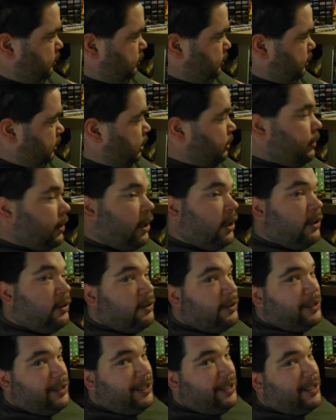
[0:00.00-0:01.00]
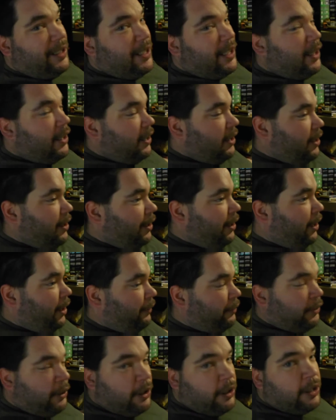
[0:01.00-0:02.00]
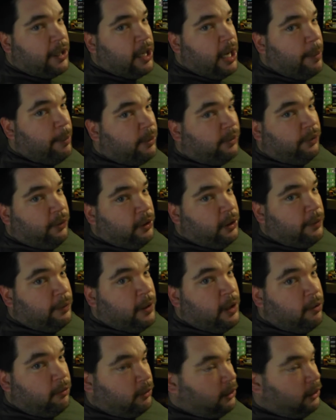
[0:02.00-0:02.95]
Oh, I've got a cupboard full of old